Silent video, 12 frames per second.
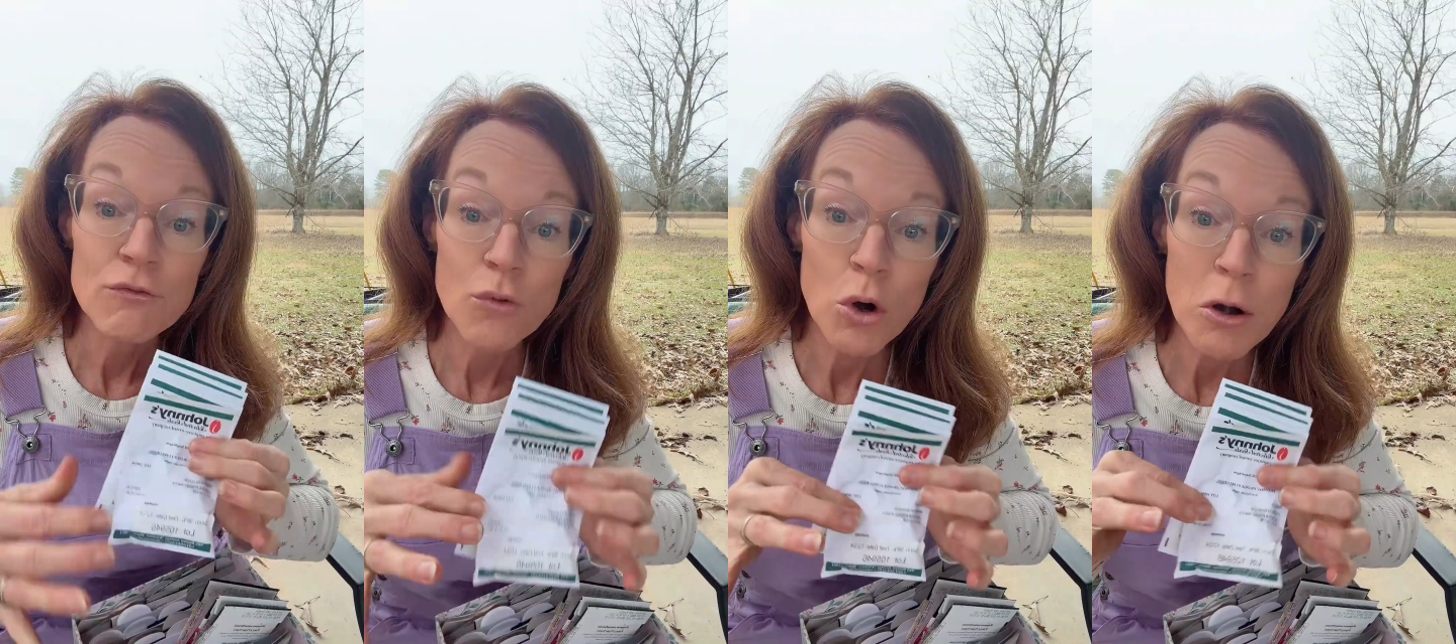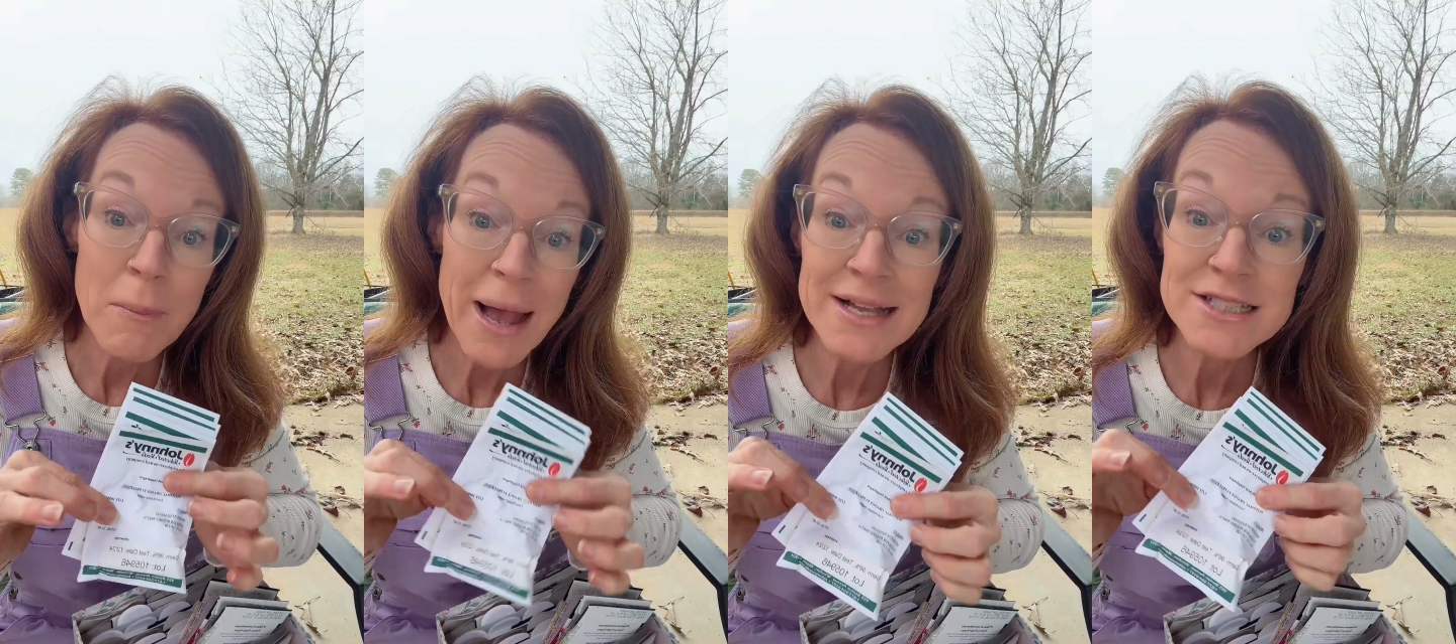For
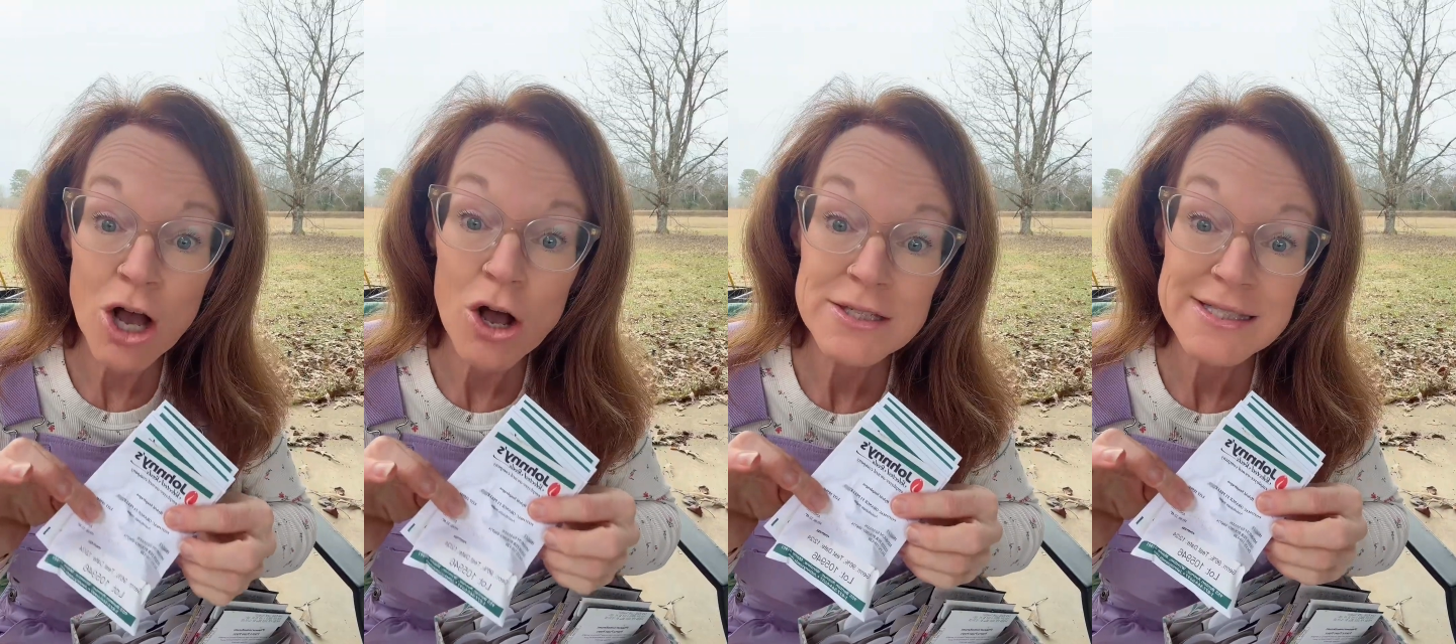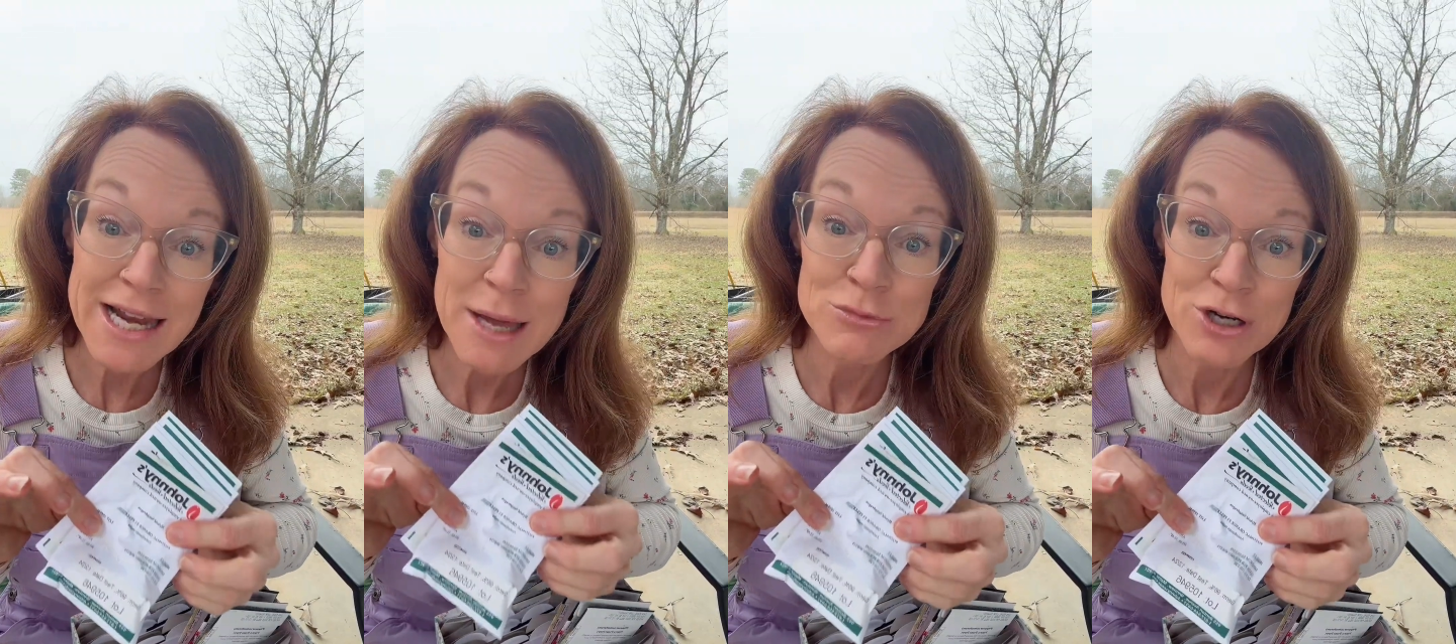my tall
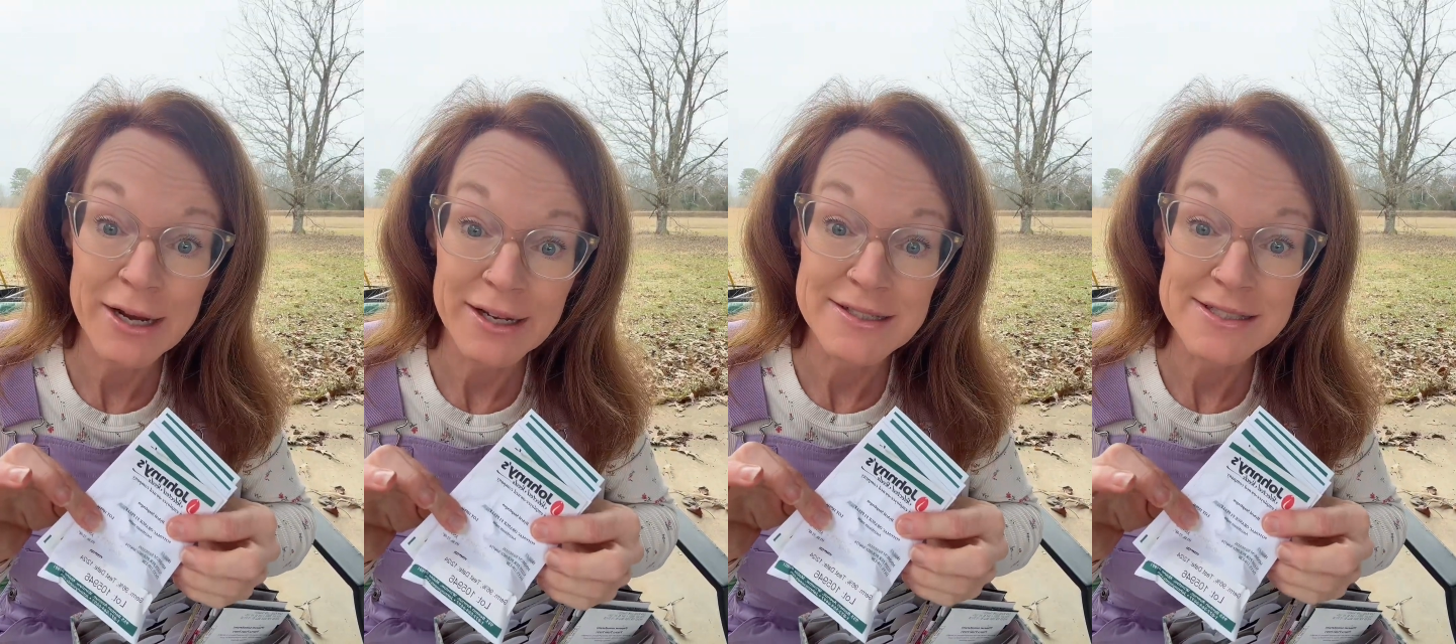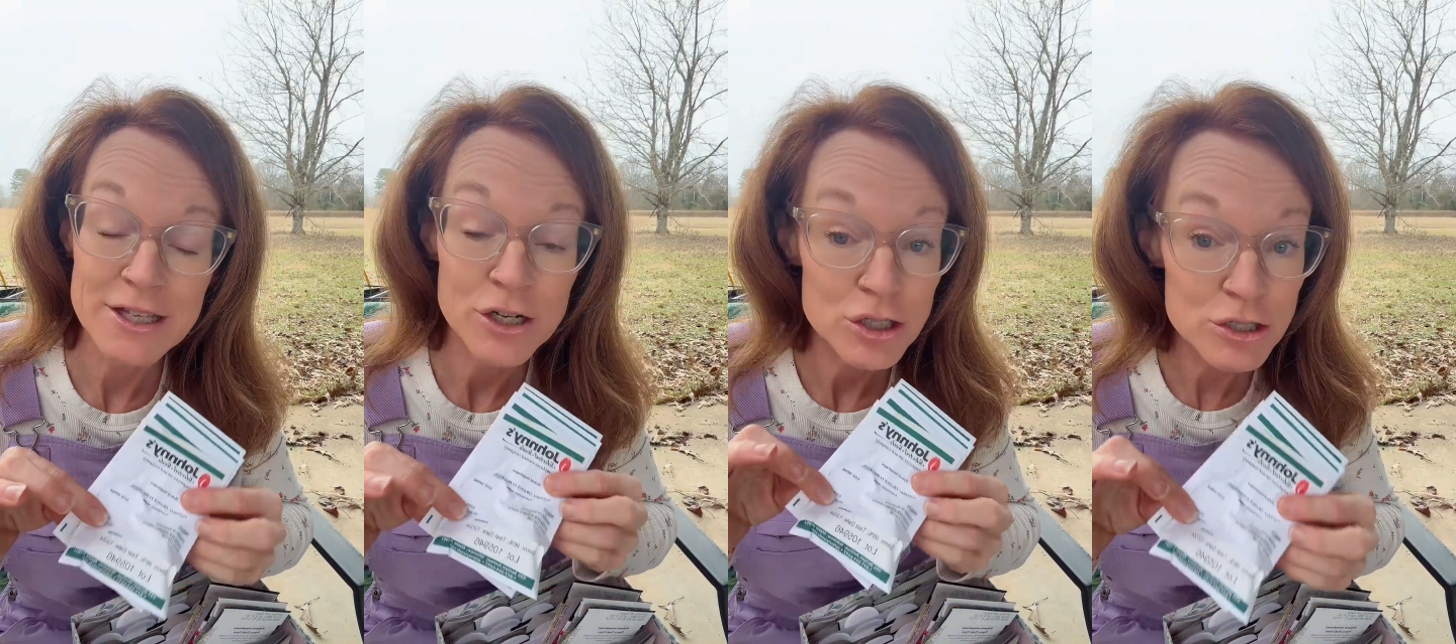snapdragons
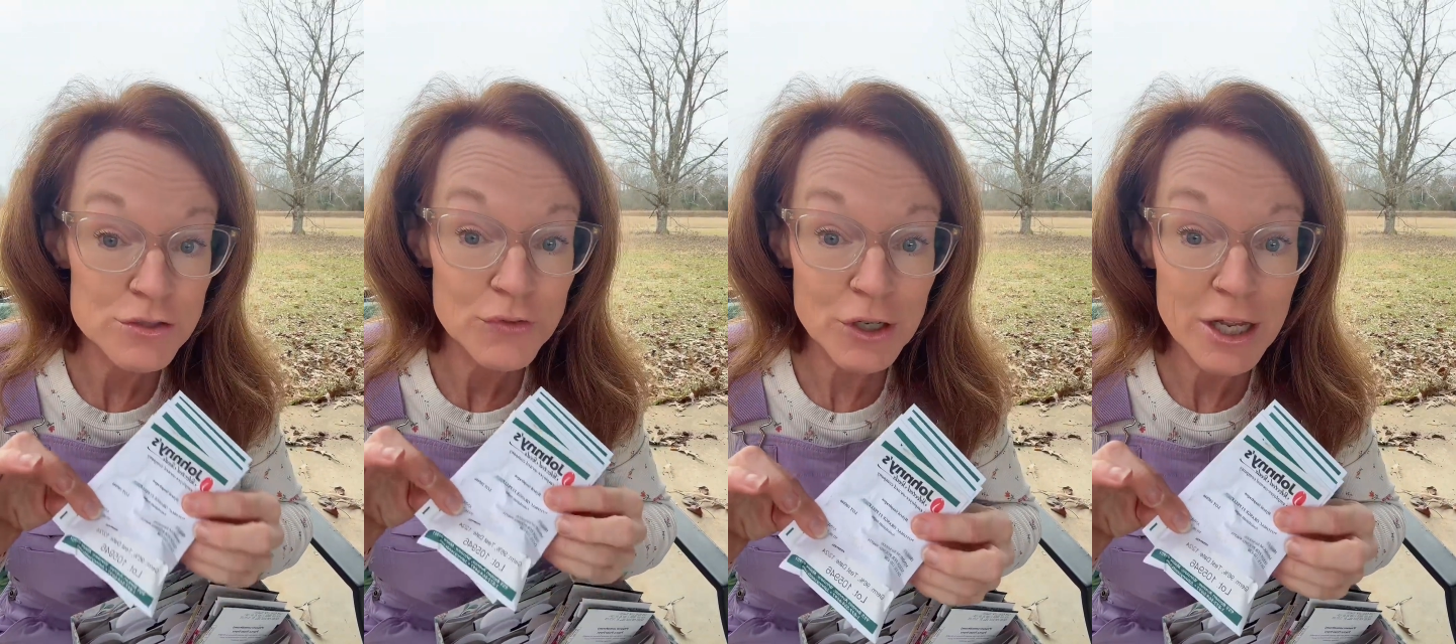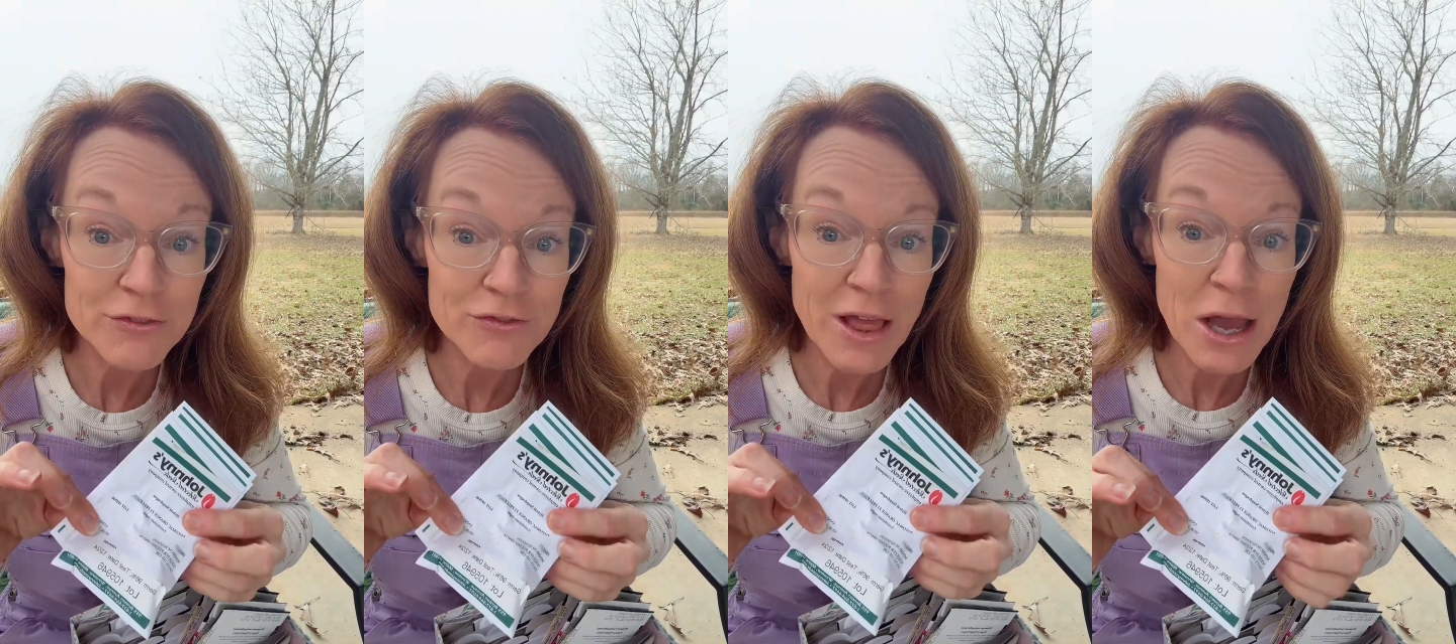that are used for cut
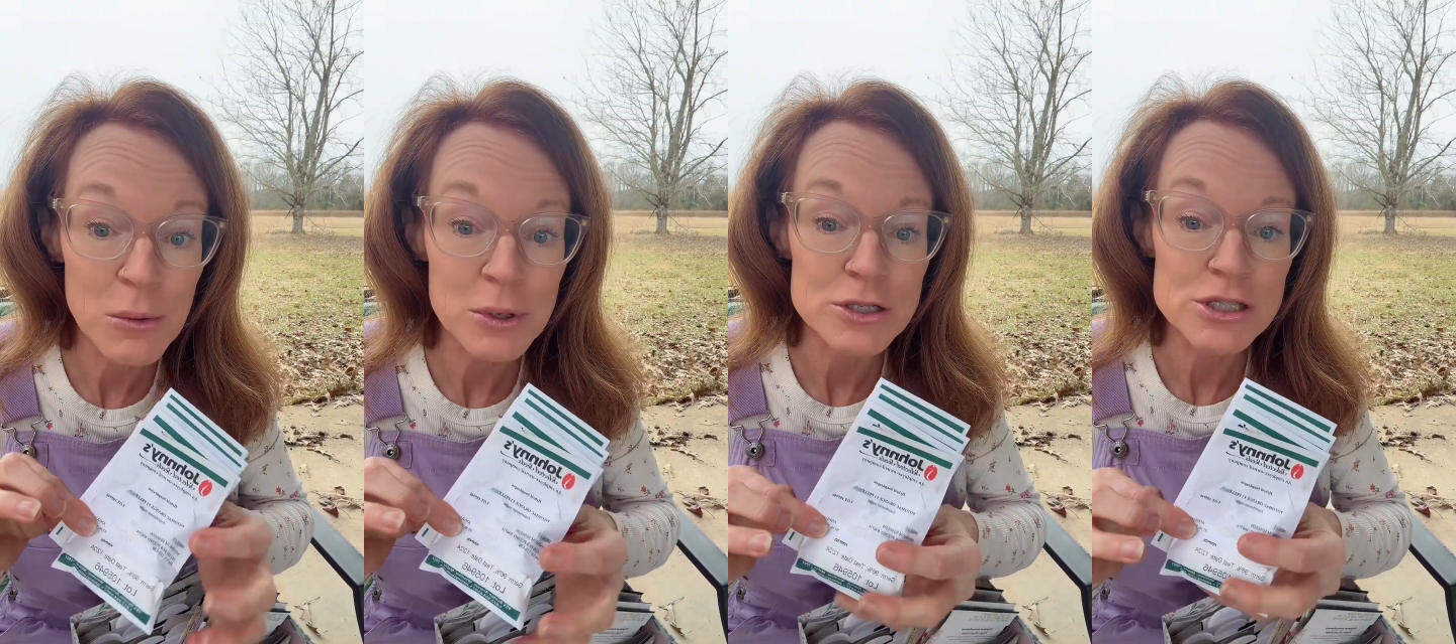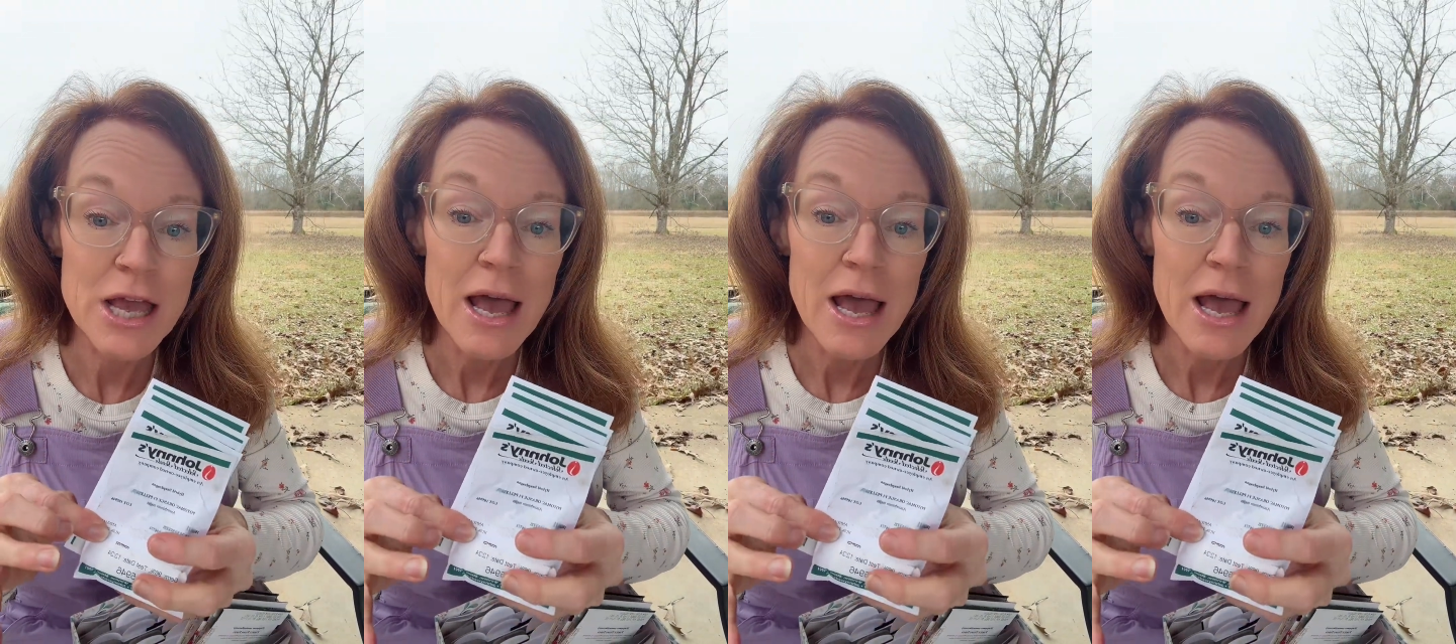flowers,